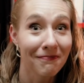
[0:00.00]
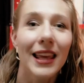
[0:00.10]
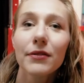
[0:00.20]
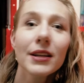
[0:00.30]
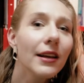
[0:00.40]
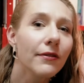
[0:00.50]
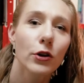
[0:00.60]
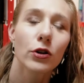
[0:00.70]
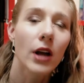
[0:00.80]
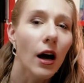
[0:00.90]
Even if
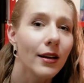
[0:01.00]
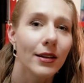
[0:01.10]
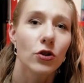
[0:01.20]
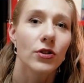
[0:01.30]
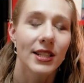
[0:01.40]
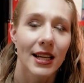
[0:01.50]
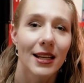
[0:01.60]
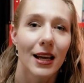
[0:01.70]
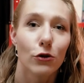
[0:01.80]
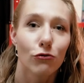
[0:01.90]
you're not interested
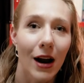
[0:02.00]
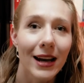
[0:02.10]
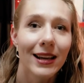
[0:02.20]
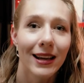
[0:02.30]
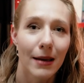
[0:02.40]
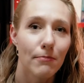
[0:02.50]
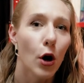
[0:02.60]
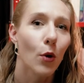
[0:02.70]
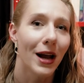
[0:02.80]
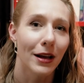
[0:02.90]
in writing in
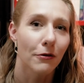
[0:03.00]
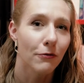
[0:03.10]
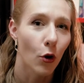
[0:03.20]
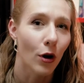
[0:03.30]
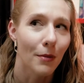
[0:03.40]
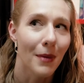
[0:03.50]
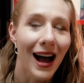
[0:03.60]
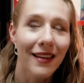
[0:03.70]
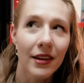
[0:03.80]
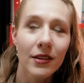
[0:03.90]
poetic form,
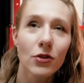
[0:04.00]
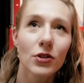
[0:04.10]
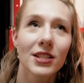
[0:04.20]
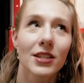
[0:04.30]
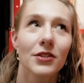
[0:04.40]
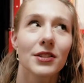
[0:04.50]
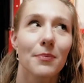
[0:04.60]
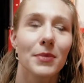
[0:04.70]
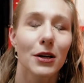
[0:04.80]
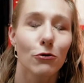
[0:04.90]
I think there's still
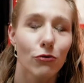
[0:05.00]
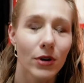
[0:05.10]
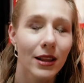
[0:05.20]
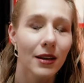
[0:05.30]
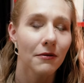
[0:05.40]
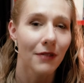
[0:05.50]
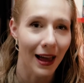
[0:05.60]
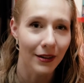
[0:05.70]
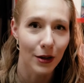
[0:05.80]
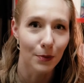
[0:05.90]
something really
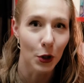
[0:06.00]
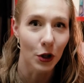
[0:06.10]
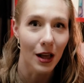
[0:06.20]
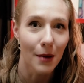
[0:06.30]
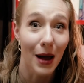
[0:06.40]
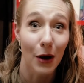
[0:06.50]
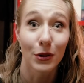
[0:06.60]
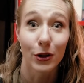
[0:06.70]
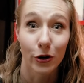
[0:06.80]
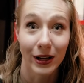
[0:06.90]
valuable about
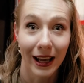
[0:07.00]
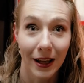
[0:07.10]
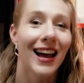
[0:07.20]
learning it.